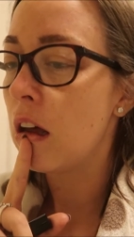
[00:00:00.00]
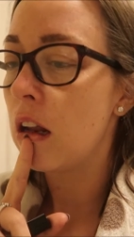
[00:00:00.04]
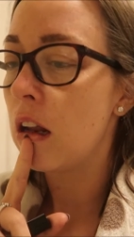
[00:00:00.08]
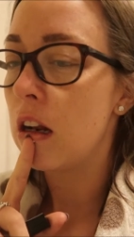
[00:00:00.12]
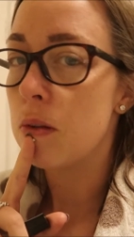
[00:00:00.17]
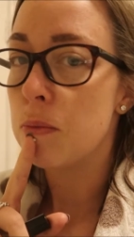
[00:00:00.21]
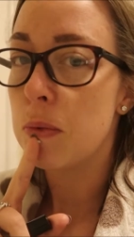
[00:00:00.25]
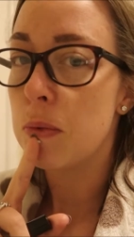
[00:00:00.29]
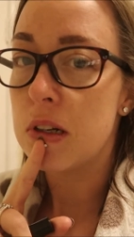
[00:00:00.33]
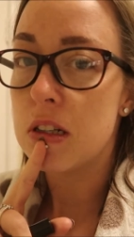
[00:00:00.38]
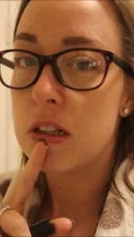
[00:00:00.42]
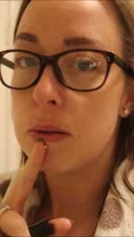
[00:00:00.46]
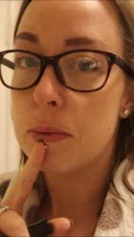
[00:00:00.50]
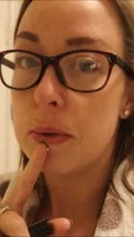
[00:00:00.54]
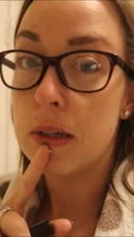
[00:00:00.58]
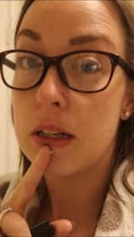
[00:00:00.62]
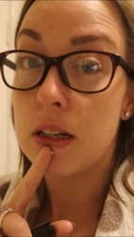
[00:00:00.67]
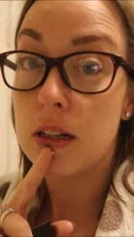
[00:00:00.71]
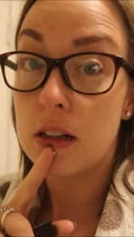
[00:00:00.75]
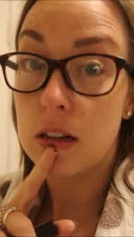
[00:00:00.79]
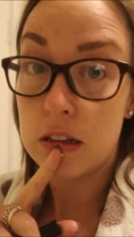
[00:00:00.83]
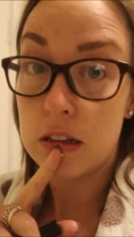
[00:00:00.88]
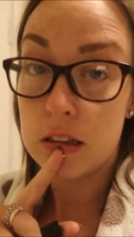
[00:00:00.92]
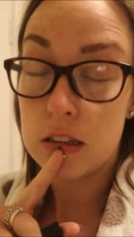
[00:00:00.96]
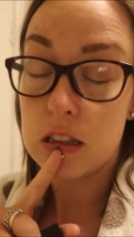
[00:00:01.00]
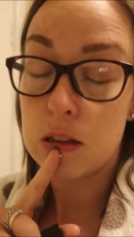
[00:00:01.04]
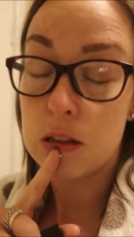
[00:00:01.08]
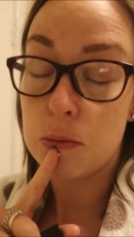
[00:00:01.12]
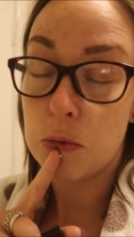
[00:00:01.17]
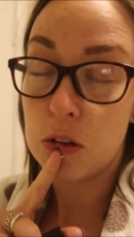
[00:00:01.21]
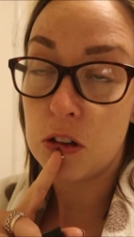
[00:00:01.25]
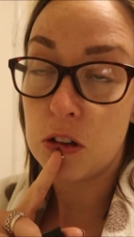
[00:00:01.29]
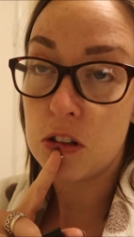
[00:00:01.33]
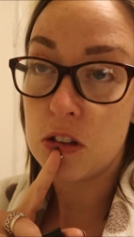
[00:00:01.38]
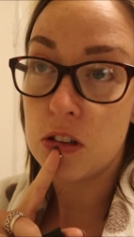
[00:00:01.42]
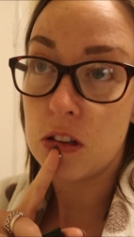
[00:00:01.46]
And it's meant to be nice
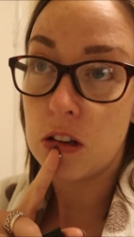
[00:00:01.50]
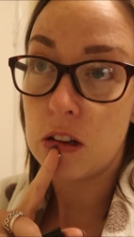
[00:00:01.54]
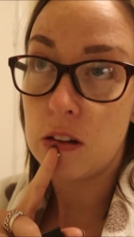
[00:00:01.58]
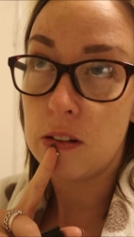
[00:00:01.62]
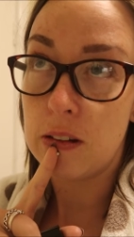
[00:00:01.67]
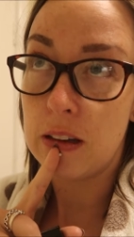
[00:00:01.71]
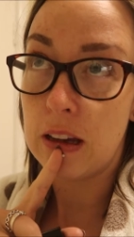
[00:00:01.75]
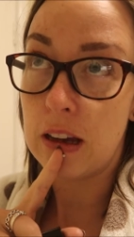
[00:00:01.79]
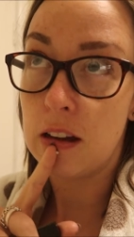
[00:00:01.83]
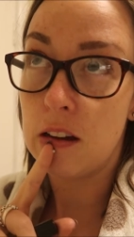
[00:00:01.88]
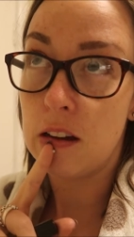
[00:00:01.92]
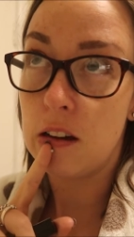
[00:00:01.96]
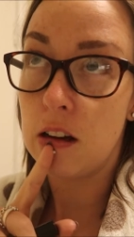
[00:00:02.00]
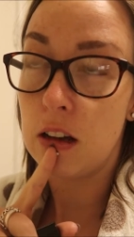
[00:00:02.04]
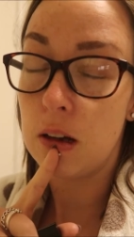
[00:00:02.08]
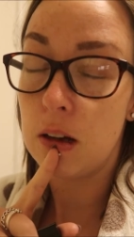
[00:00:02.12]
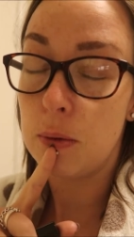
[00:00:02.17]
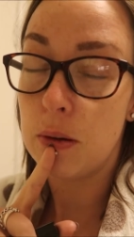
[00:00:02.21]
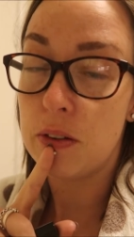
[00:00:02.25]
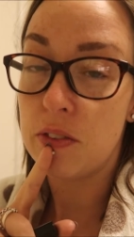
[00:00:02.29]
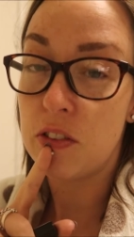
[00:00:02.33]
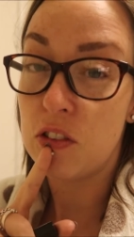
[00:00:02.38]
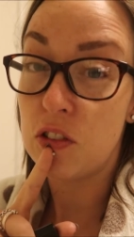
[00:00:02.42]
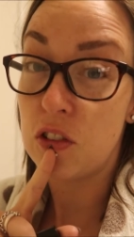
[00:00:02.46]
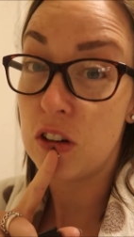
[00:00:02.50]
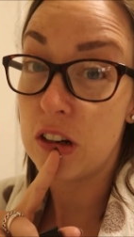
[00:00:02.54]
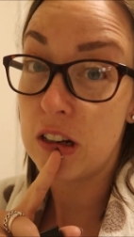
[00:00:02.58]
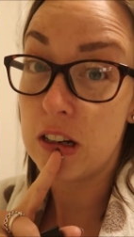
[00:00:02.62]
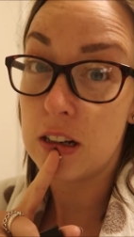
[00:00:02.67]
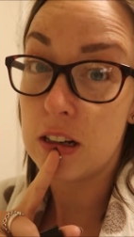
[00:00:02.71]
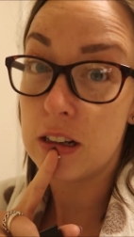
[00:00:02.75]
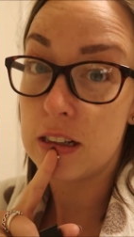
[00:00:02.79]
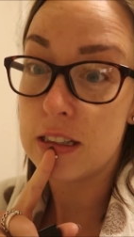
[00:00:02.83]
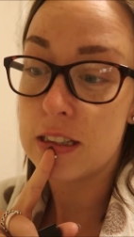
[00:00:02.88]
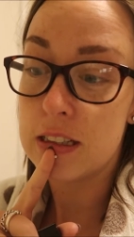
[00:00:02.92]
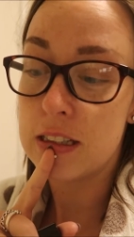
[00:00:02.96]
tomorrow, so yeah, I hope we have a really
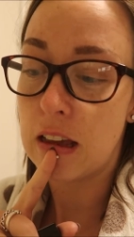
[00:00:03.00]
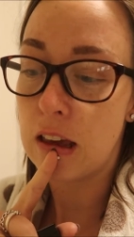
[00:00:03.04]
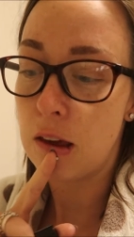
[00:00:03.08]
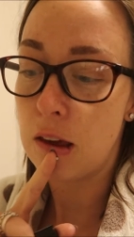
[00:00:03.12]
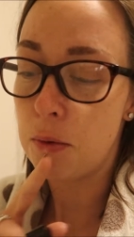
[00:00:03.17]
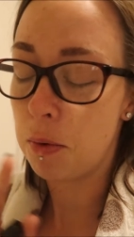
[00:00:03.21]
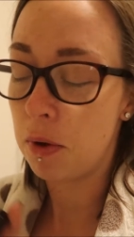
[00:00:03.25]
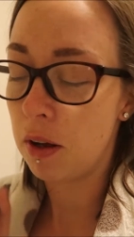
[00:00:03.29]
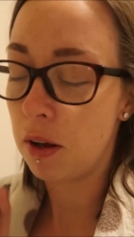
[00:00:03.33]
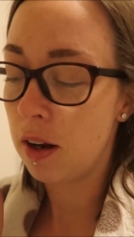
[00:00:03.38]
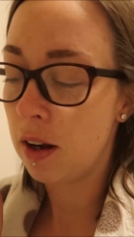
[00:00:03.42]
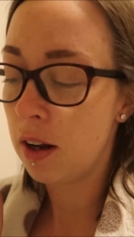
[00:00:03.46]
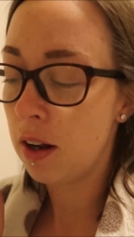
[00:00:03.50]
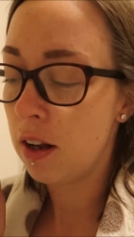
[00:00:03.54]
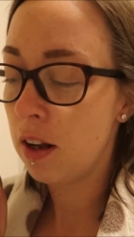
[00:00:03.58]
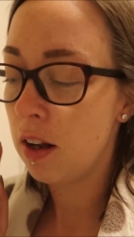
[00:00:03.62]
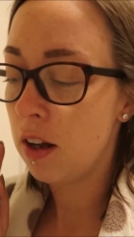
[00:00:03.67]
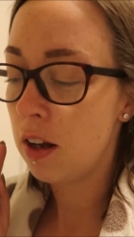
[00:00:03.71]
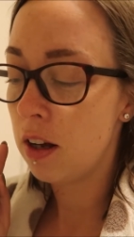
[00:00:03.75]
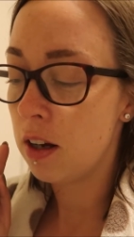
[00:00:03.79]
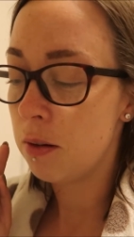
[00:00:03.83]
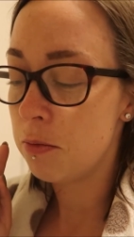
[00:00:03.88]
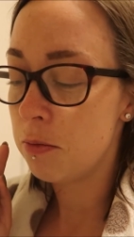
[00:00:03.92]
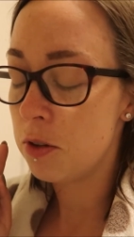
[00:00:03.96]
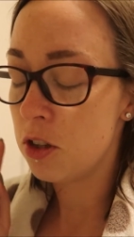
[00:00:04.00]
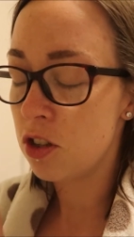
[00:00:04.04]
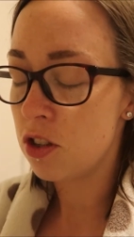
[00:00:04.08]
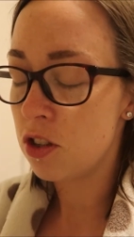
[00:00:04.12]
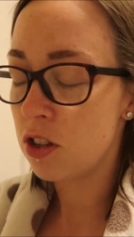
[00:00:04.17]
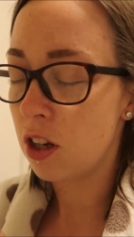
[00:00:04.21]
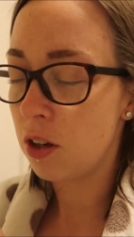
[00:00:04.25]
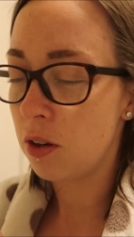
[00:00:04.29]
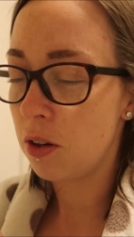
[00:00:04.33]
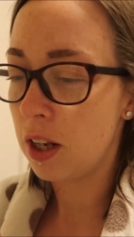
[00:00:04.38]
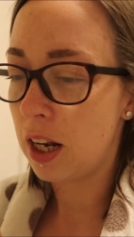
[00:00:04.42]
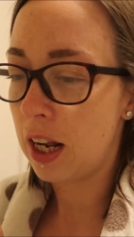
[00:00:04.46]
nice day. But I'm
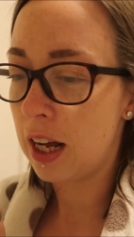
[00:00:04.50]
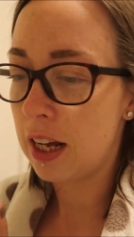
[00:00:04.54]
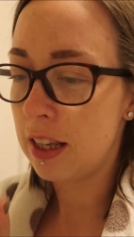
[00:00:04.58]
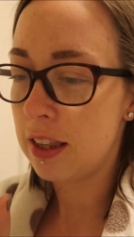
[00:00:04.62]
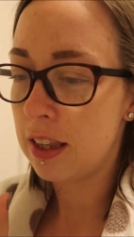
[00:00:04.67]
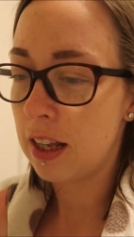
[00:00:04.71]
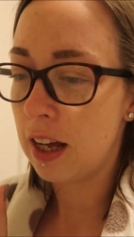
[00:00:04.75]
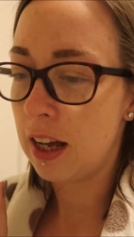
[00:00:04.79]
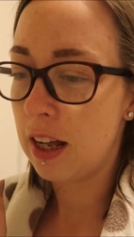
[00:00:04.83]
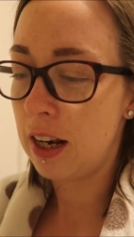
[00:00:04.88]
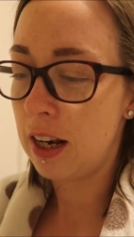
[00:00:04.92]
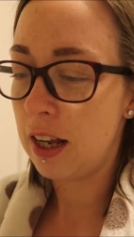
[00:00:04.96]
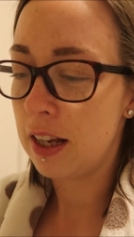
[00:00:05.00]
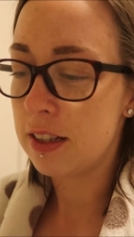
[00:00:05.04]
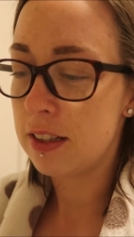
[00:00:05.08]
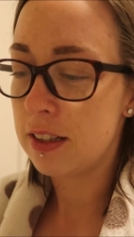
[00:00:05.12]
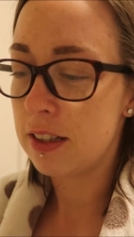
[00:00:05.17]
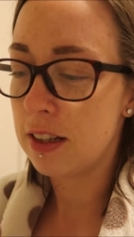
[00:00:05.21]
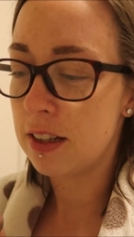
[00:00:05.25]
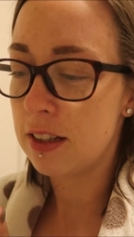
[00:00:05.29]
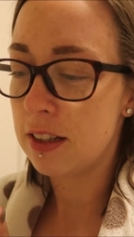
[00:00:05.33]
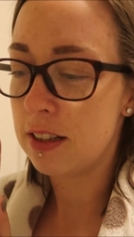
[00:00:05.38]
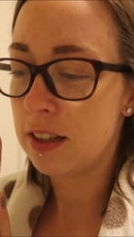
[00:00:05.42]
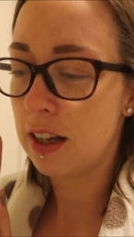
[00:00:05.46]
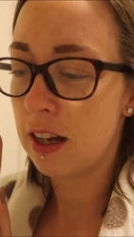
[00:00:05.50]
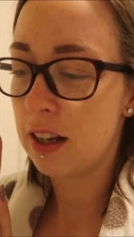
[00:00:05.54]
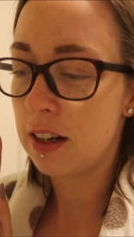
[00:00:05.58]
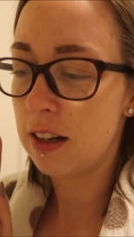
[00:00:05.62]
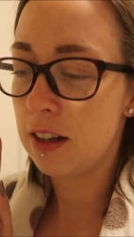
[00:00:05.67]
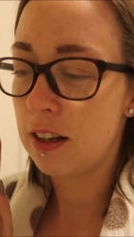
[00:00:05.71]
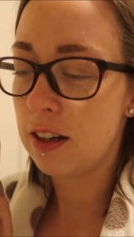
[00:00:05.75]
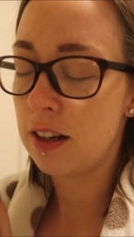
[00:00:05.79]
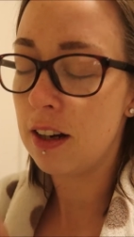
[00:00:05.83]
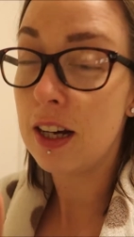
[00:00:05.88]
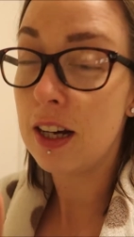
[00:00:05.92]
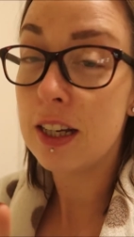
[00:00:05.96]
just so glad that Alessia has
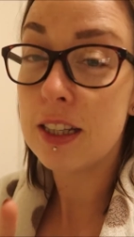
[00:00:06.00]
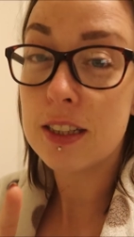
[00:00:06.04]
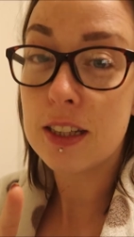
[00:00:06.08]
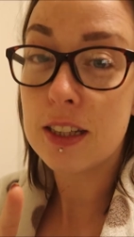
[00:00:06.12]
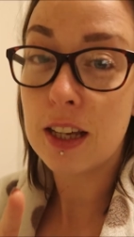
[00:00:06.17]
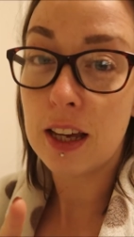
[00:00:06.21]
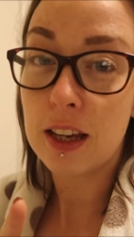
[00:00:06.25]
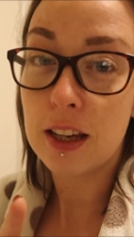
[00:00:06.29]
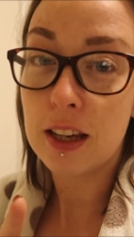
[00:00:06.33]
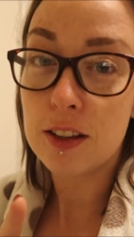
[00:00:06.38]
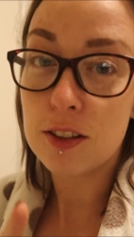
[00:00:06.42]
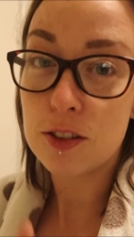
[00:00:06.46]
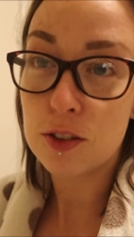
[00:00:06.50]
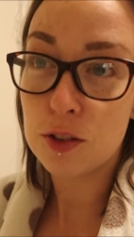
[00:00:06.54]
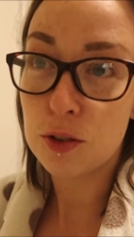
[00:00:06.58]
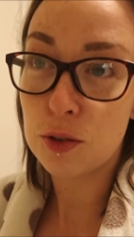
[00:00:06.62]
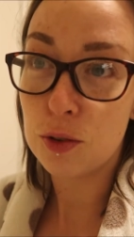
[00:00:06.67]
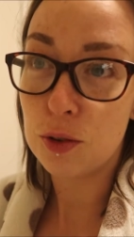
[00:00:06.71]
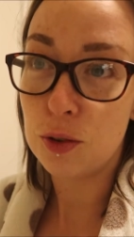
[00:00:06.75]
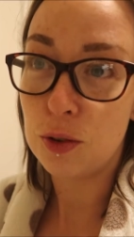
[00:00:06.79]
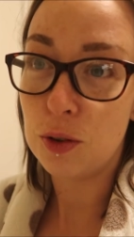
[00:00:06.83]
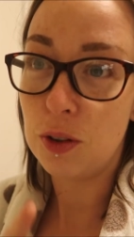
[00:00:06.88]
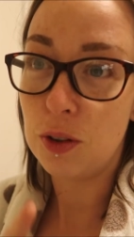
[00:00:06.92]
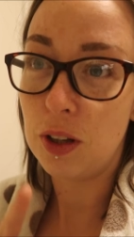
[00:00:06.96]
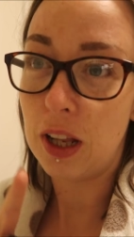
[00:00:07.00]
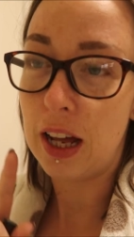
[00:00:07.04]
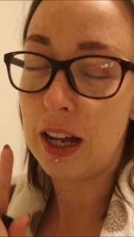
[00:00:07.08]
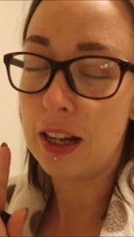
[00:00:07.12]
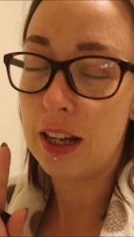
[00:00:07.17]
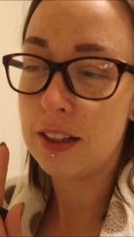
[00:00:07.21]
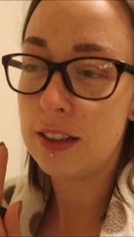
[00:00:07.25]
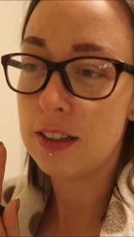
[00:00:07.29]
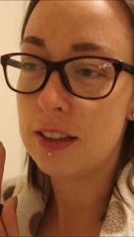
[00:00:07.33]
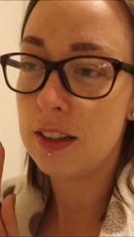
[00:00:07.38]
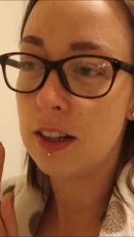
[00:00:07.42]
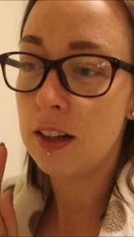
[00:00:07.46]
had a nice day at school
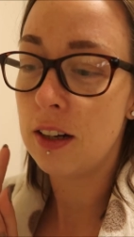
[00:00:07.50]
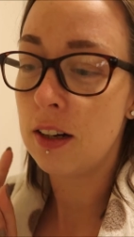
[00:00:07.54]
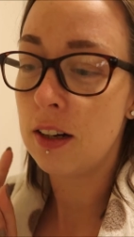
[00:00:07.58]
and